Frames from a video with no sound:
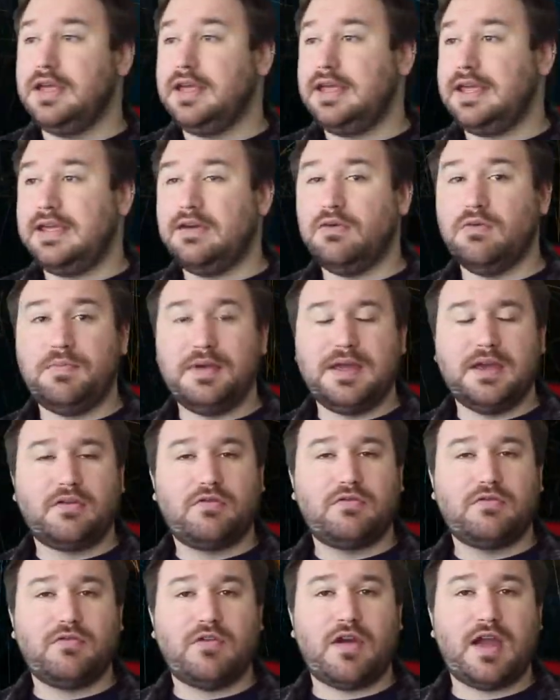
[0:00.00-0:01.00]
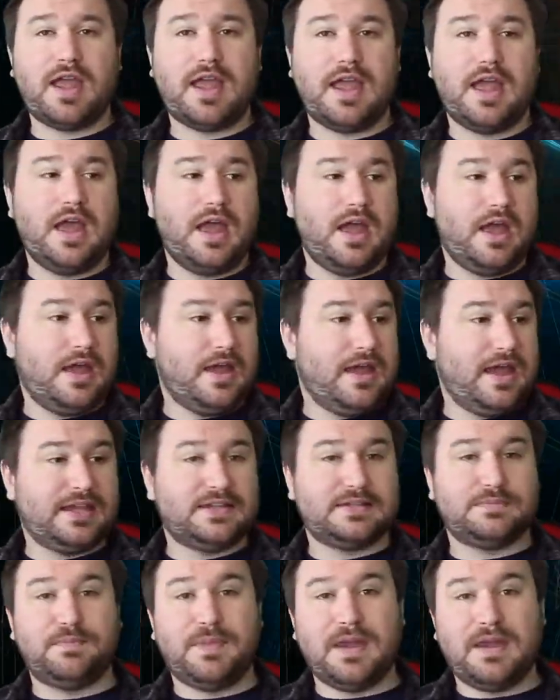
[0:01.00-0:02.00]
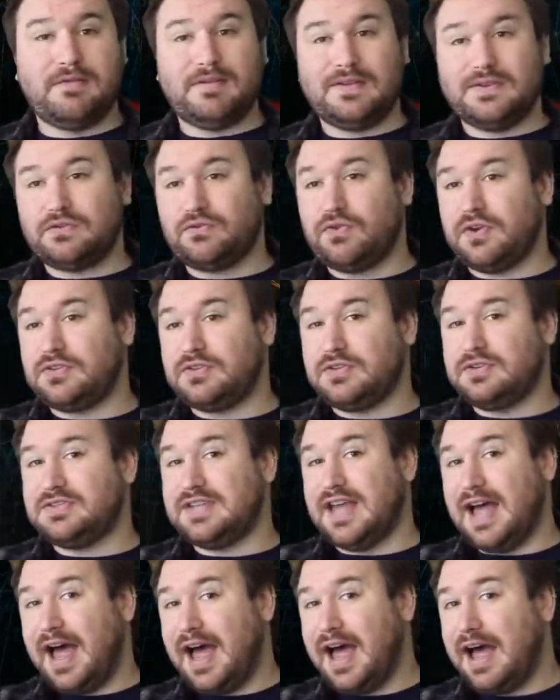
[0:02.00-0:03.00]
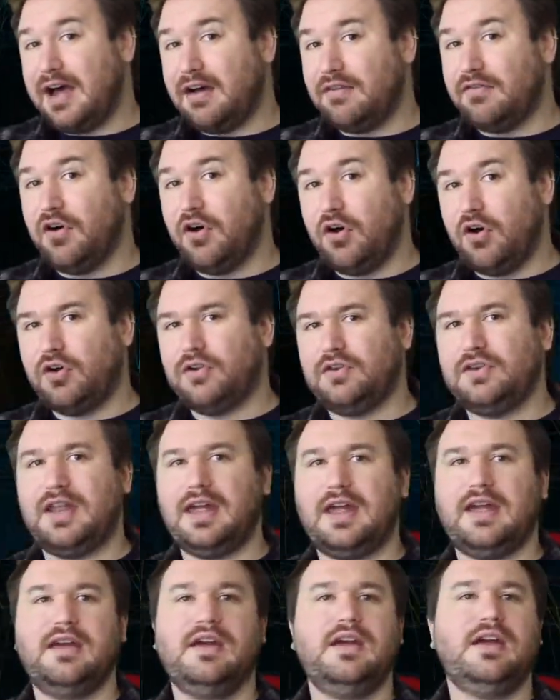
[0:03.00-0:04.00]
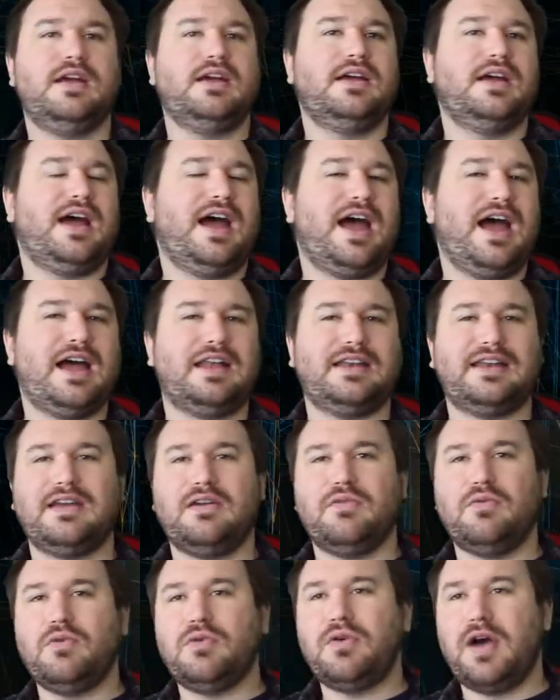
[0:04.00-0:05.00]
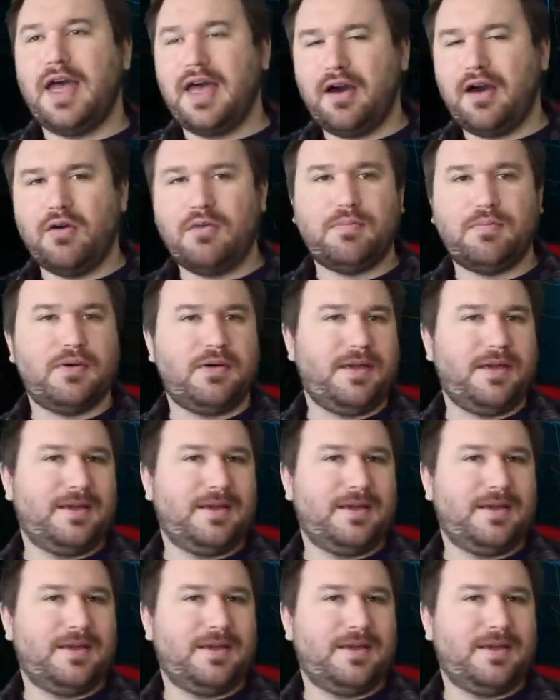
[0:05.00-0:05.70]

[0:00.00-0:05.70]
He will be a great experienced wrestler to have on there, and it will help,